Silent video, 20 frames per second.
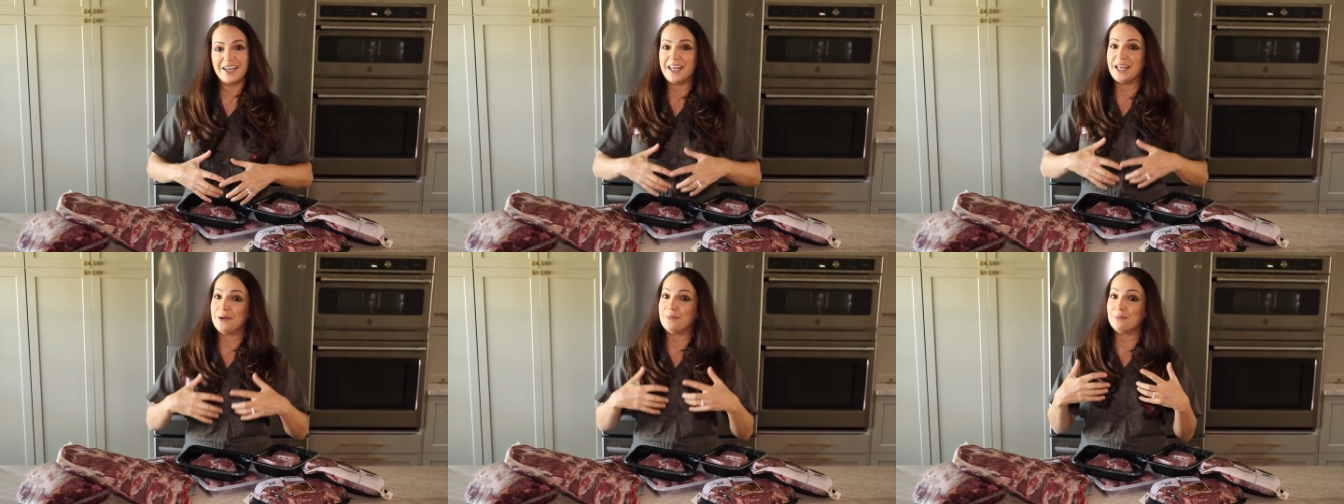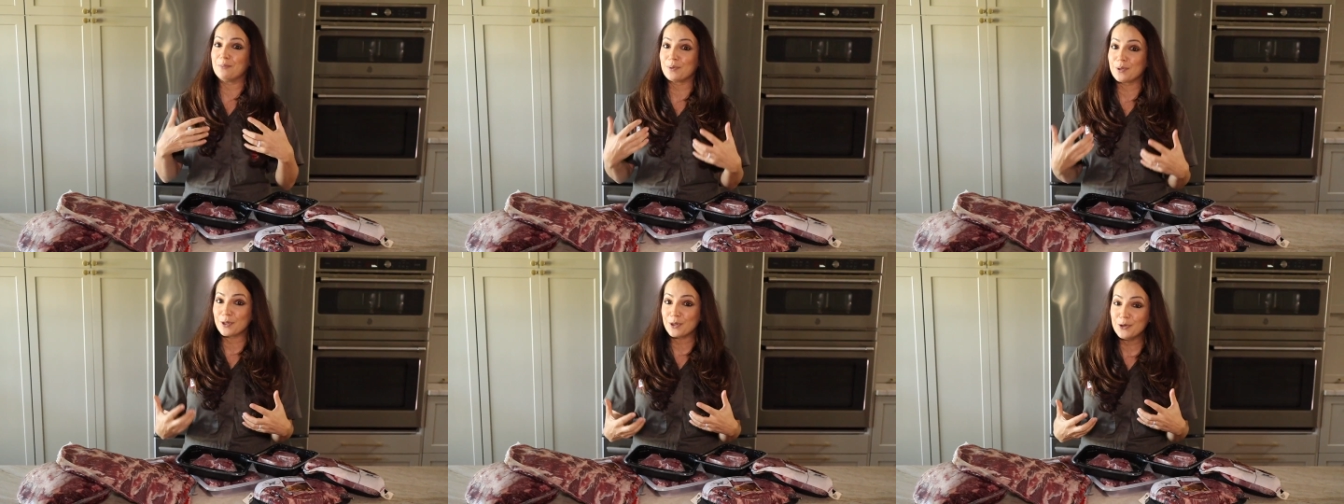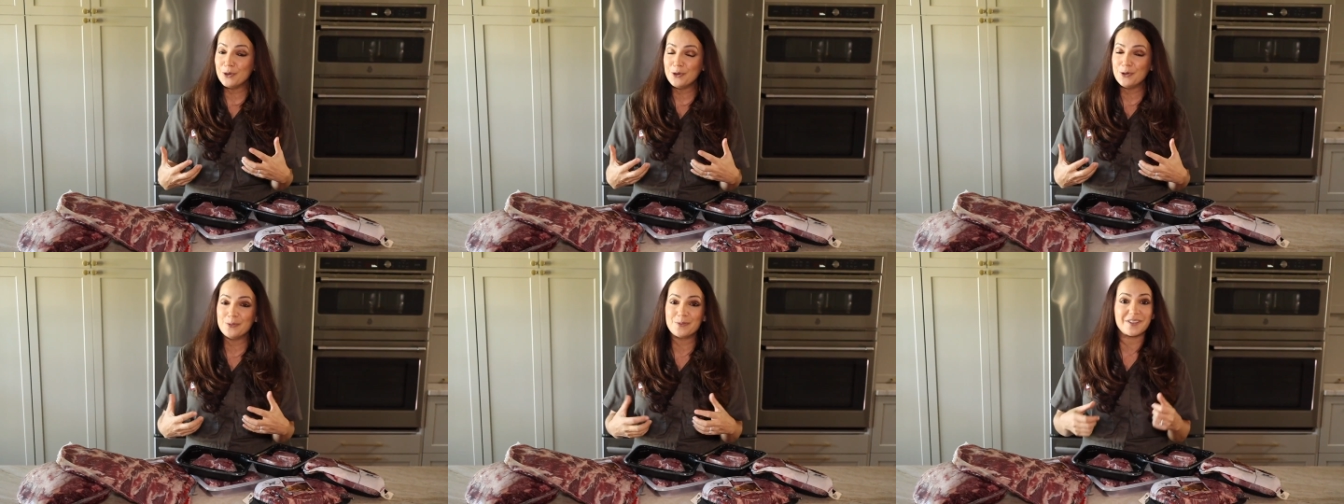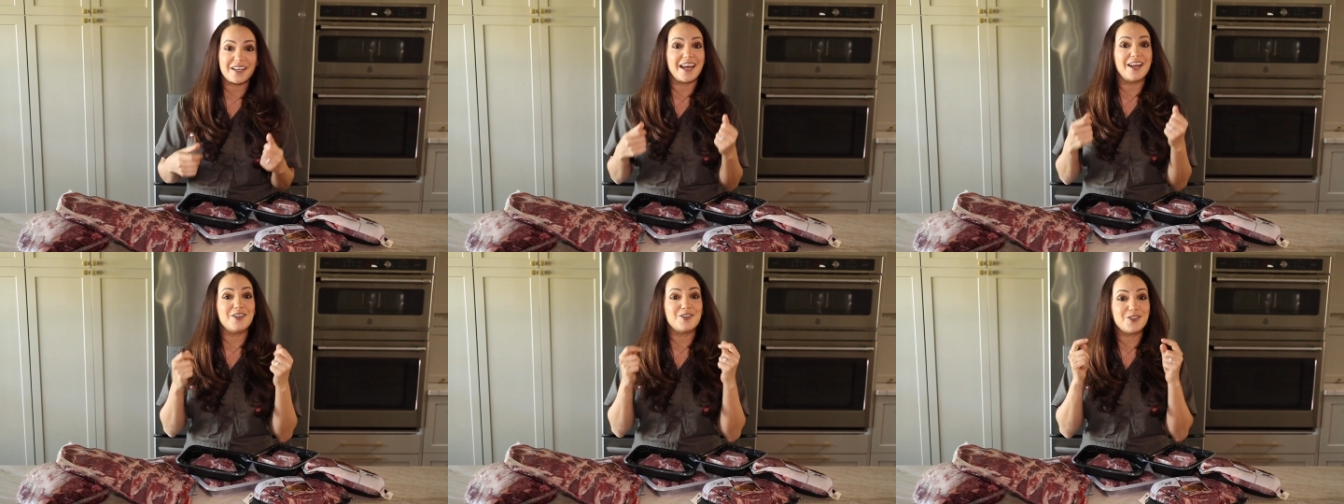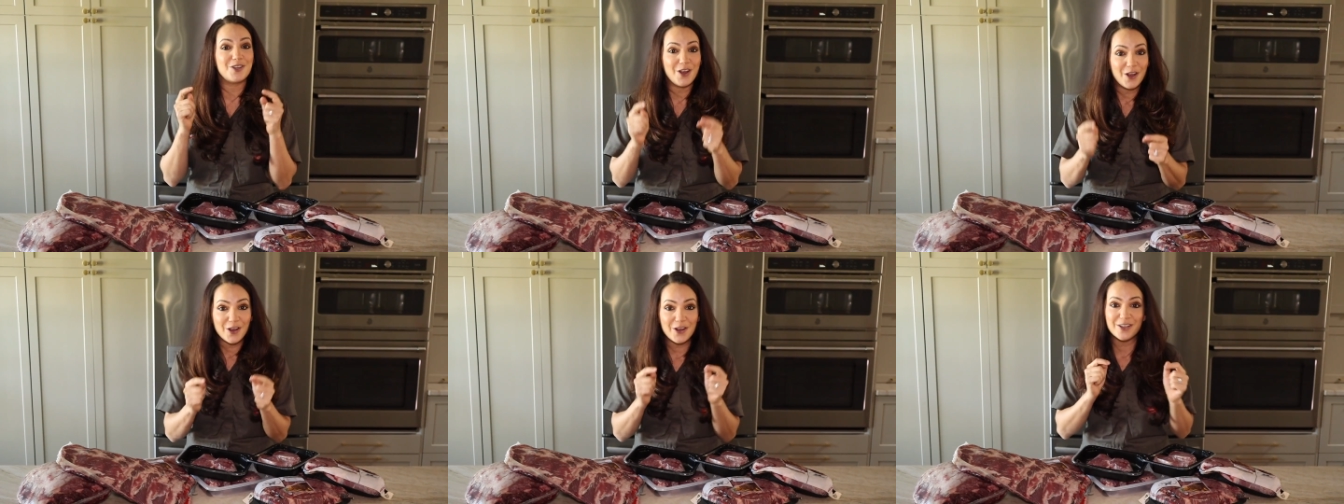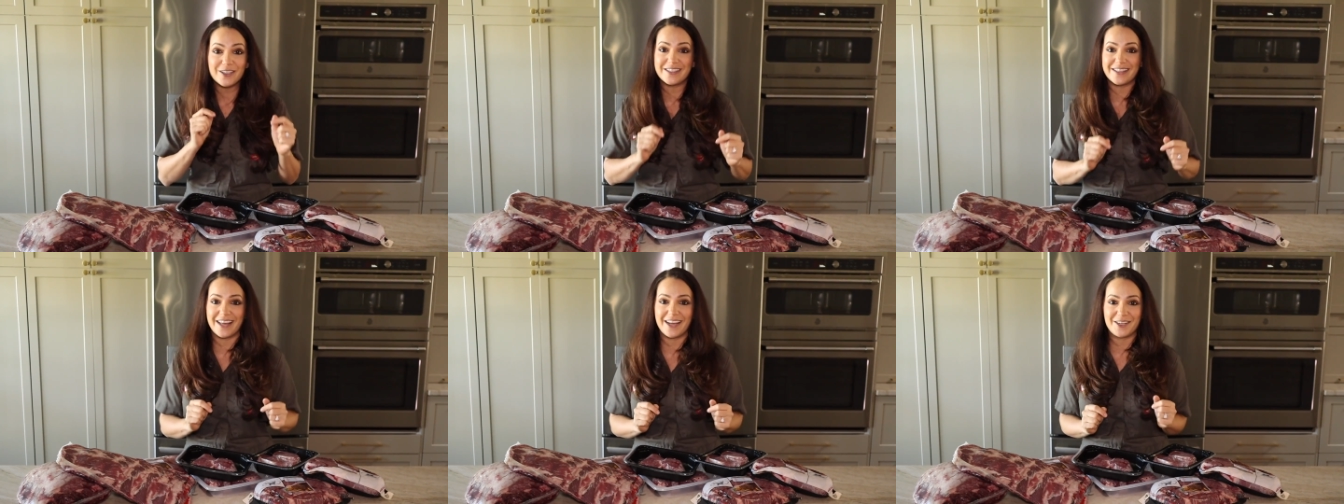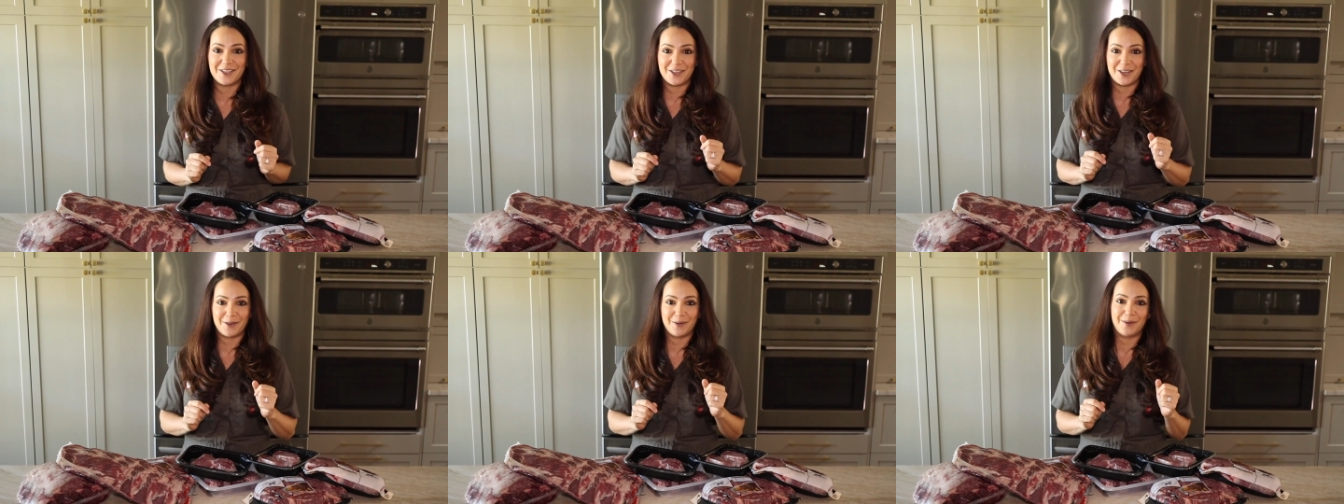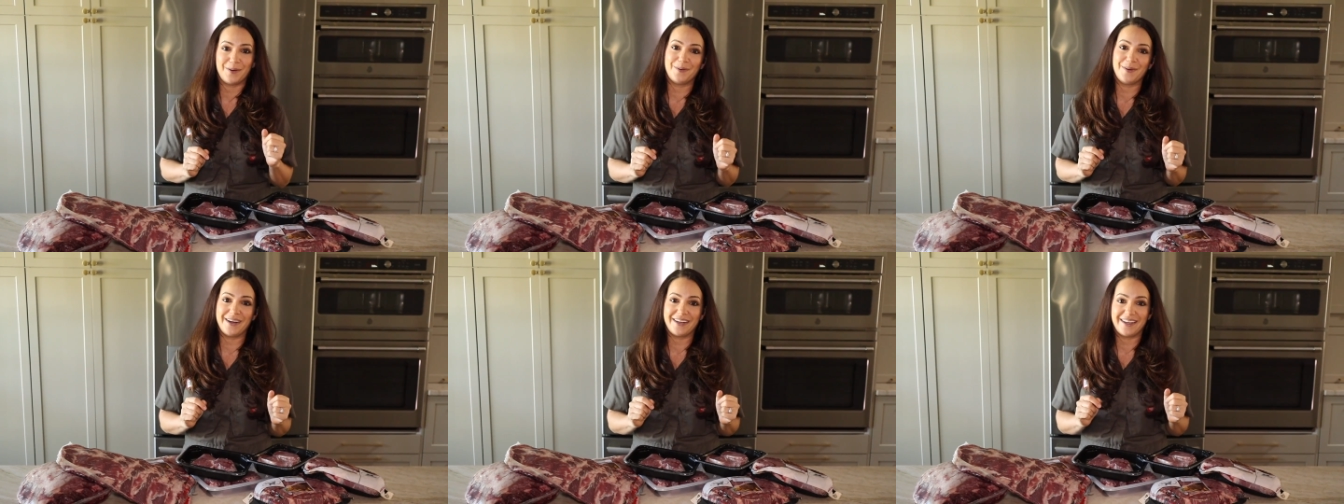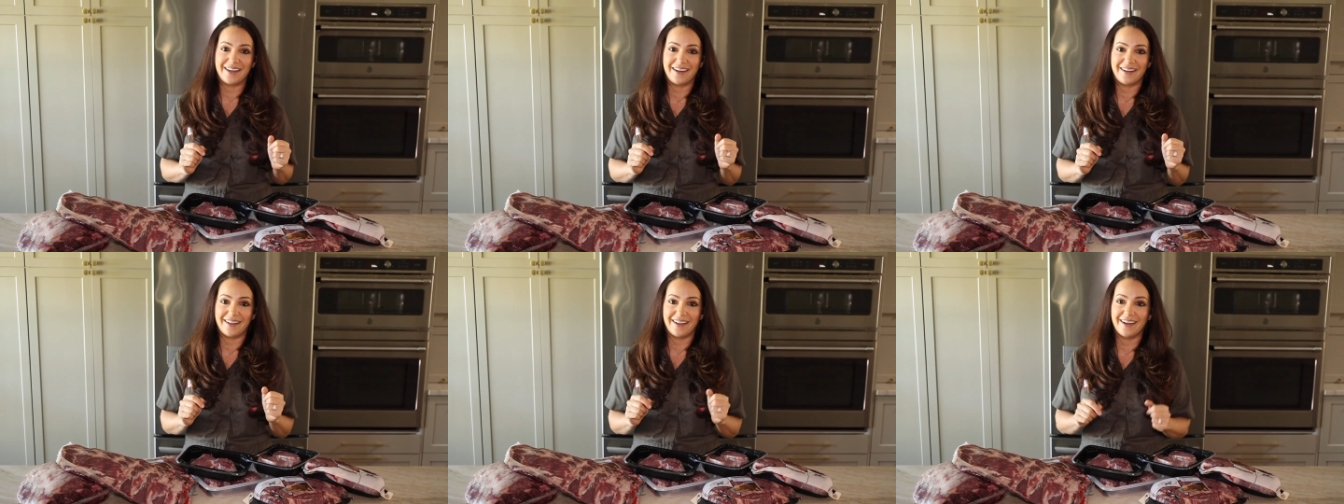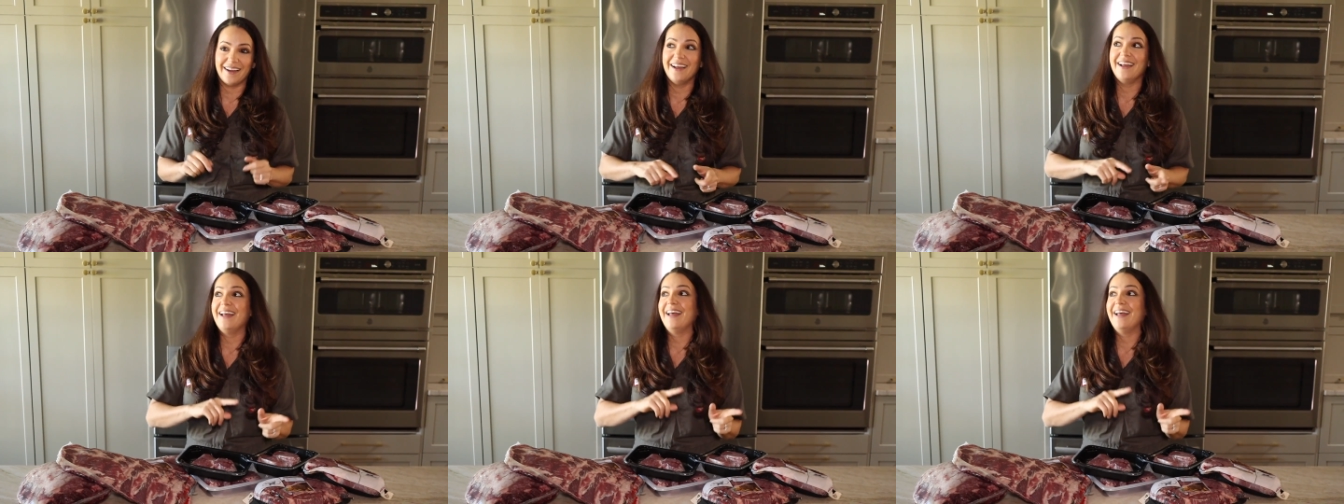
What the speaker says: it blooms and turns that cherry red color,